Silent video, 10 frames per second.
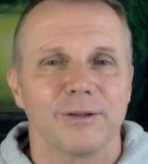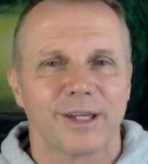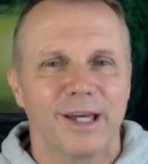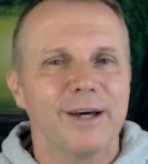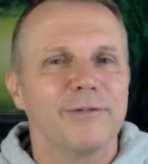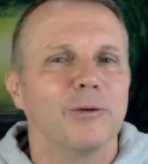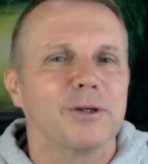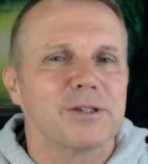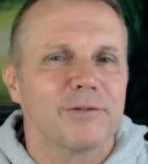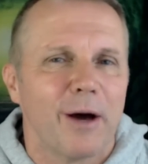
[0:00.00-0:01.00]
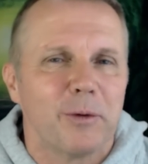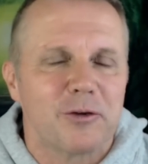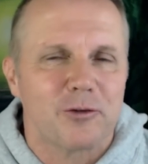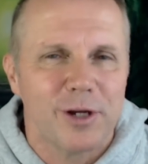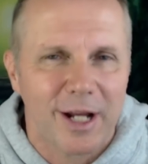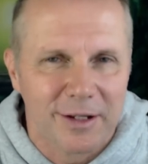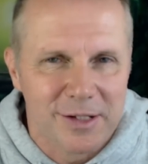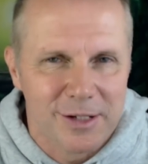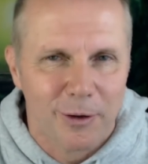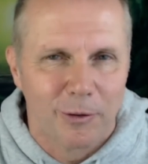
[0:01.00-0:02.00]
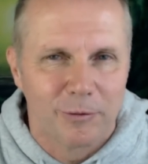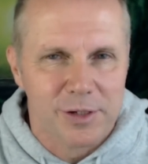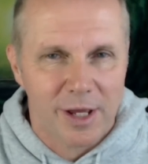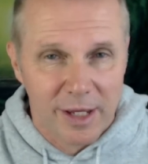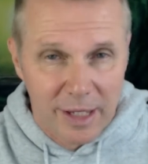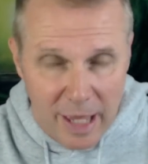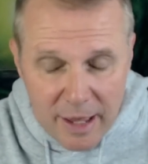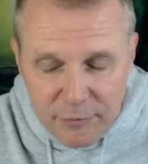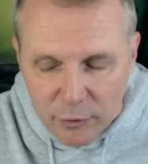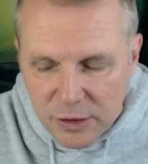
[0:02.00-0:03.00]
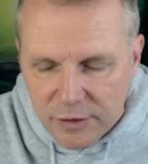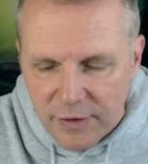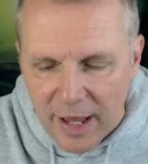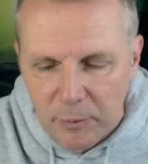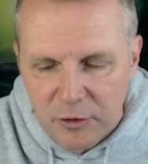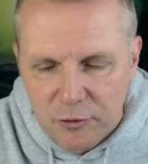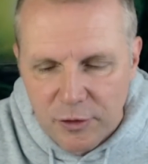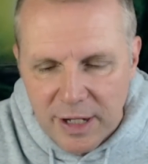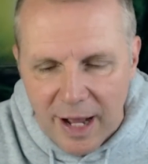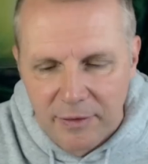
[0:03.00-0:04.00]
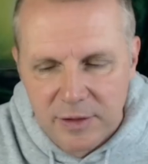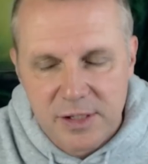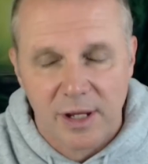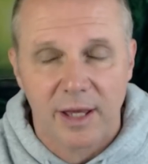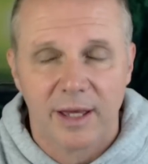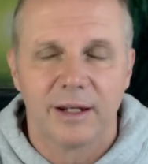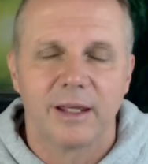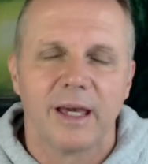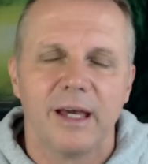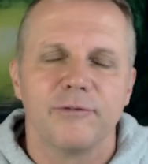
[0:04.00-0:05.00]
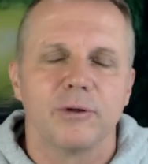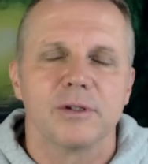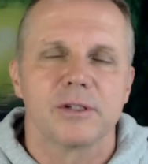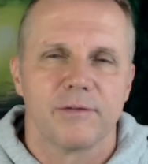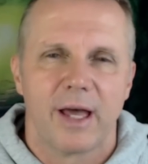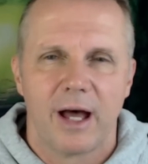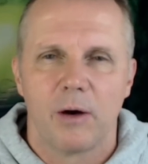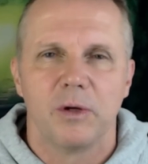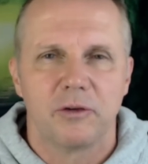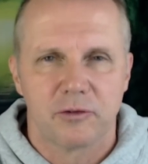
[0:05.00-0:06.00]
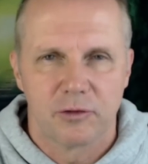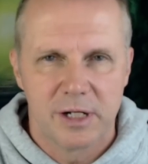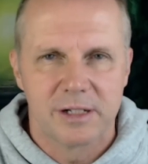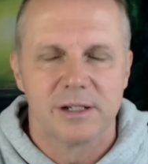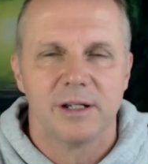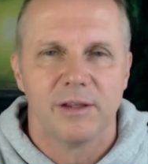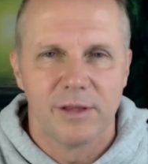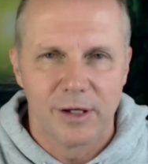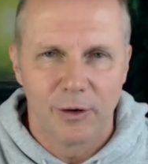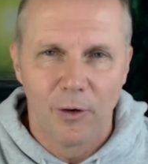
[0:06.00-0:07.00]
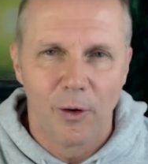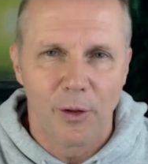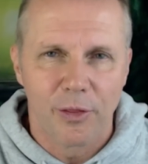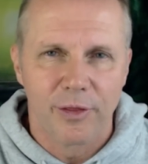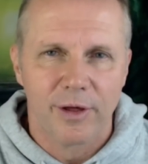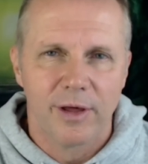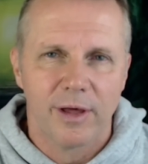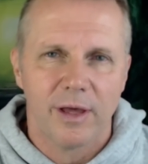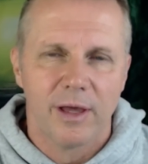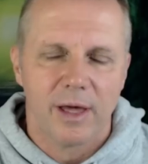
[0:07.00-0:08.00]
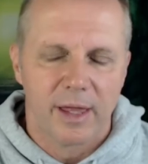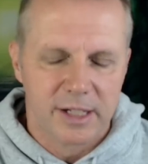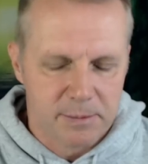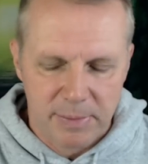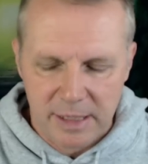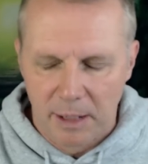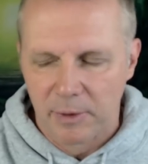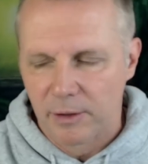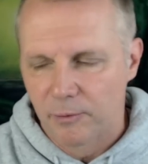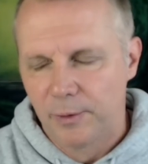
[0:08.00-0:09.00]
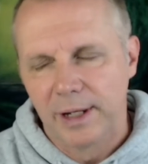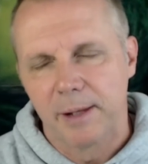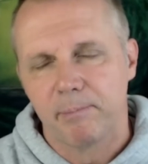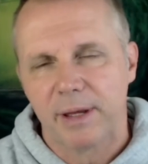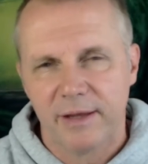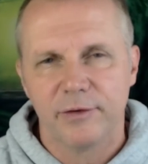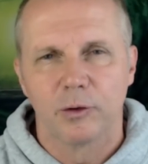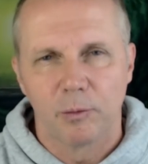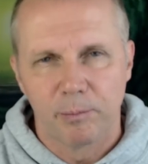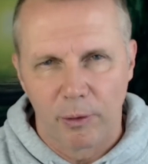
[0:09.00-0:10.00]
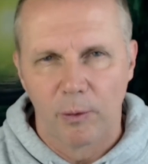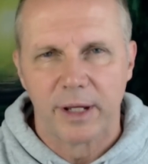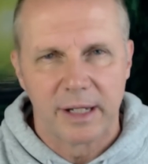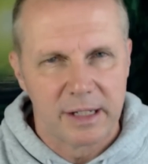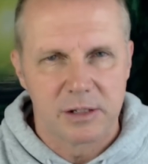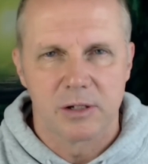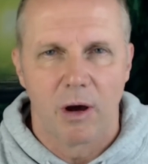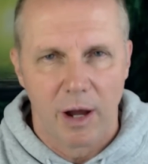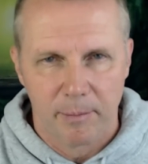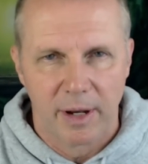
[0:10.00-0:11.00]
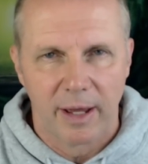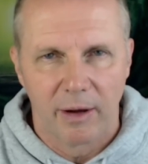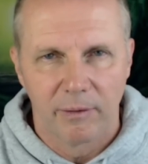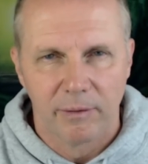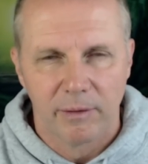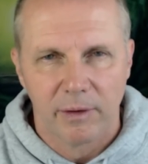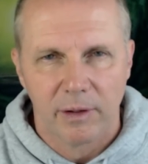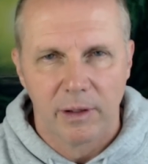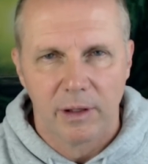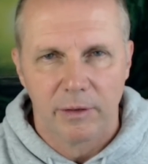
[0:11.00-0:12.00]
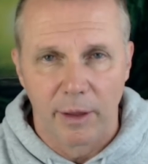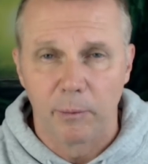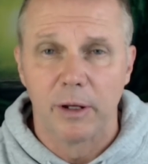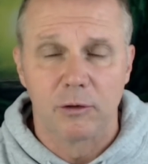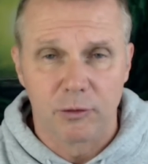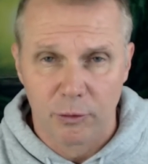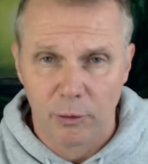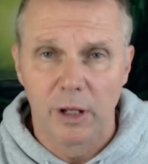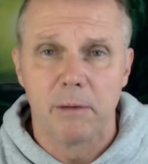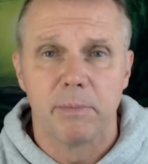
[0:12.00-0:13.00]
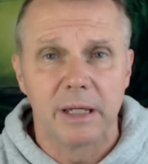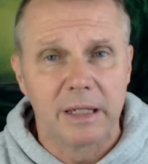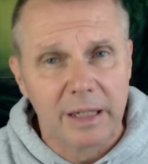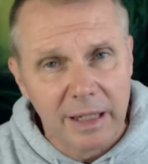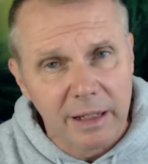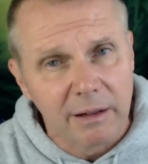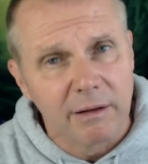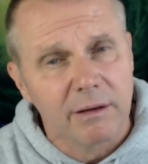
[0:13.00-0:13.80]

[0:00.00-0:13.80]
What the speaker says: Carefulness of how we treat ourselves, carefulness of how we treat others, and carefulness of how we treat the earth. And it's become a really pivotal point in time now that we truly begin